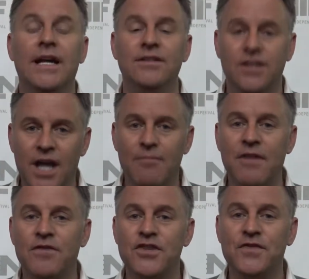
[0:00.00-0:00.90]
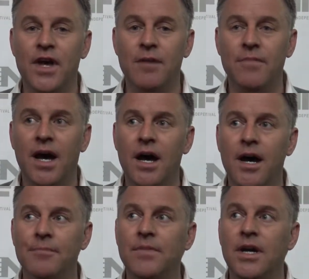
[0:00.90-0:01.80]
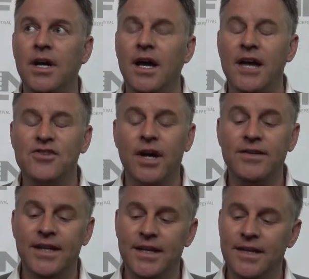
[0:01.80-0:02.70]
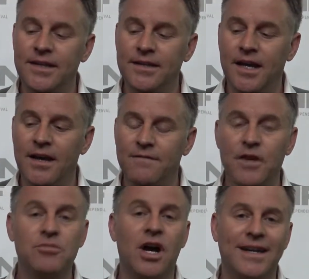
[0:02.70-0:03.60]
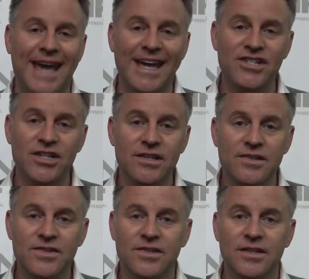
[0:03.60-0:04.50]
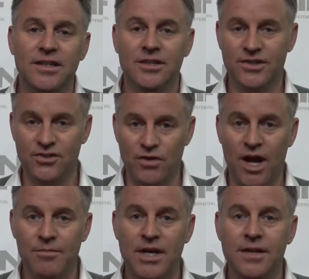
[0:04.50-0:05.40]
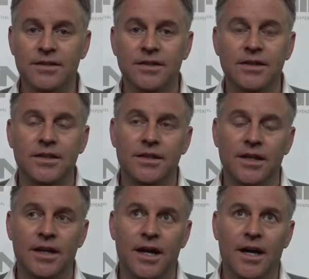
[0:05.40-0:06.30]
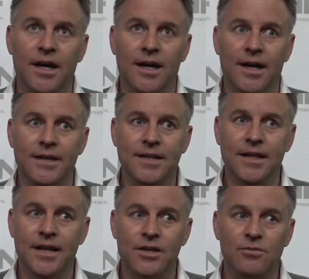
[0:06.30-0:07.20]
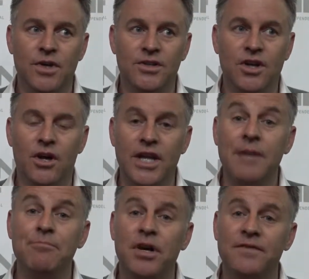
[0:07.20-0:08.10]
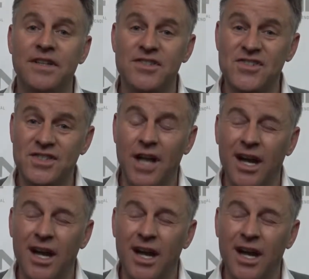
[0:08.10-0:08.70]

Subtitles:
Not my first film. So I did a film called Cages. It's a drama. I did another one called Imperfect,